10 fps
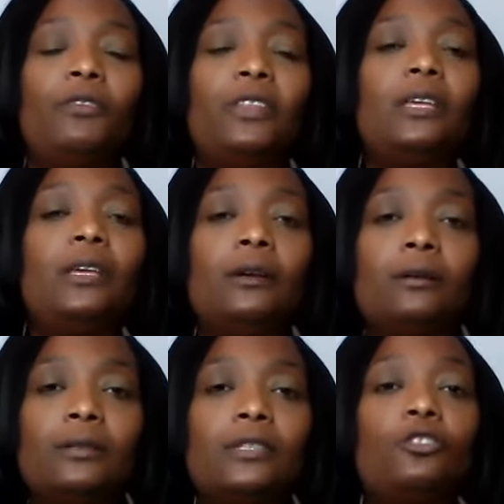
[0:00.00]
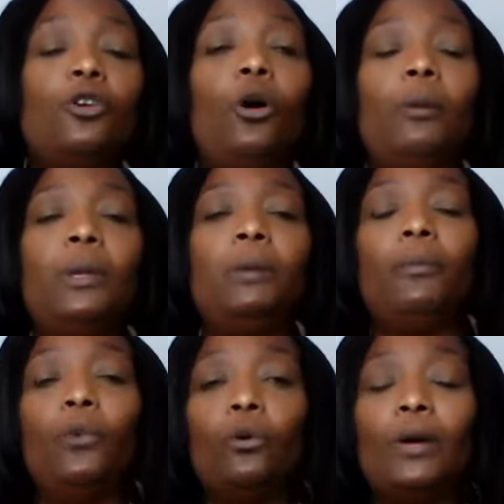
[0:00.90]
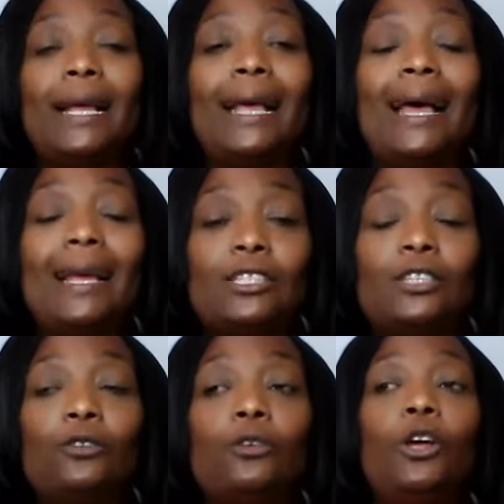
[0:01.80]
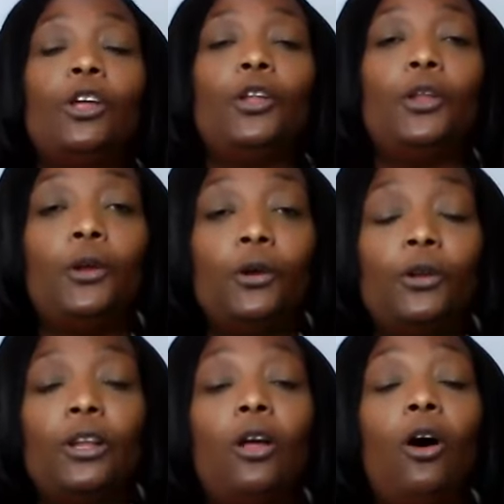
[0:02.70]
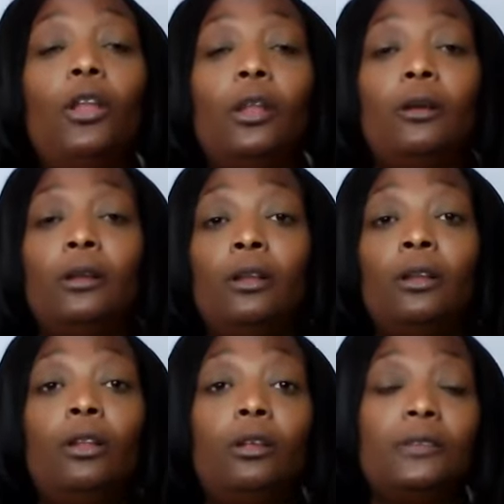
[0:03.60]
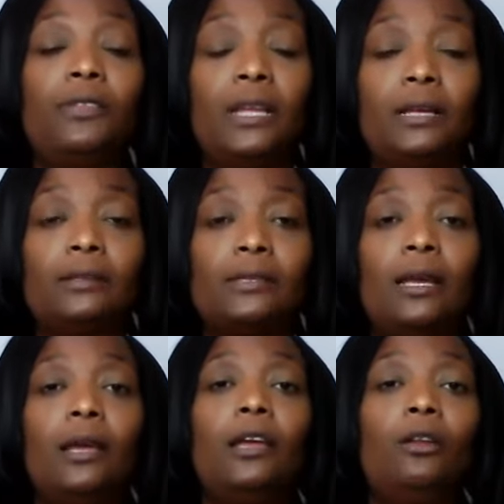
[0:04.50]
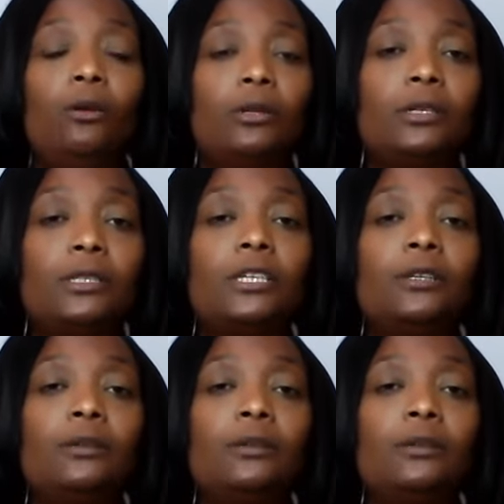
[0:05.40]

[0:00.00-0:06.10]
over the years taught me more, and I had to learn and unlearn a lot of things in order